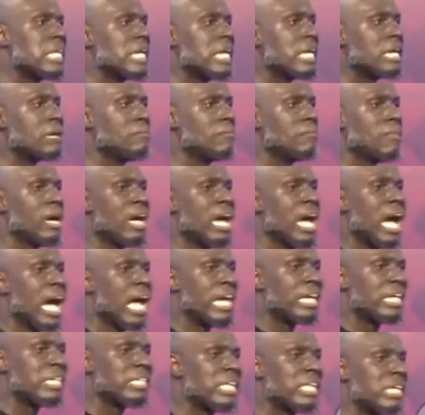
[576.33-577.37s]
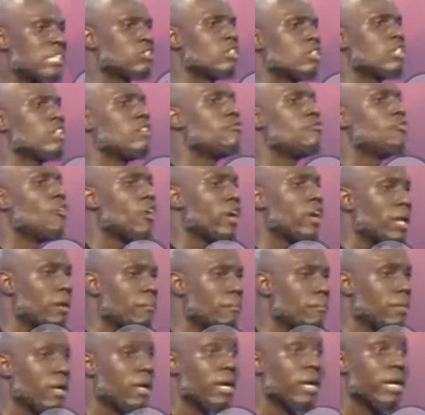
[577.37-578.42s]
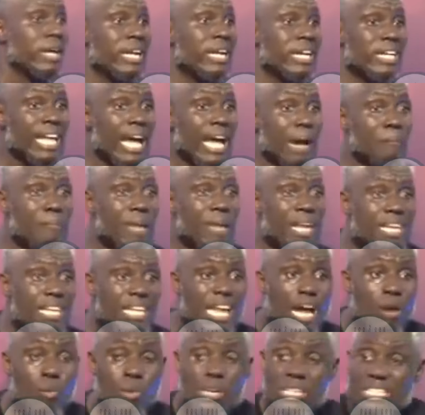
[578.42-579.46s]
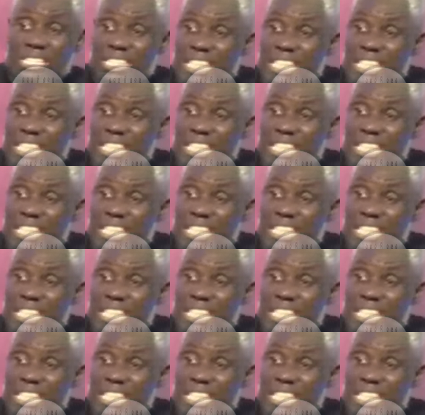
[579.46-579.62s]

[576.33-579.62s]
in him and a destiny for him, there are many that will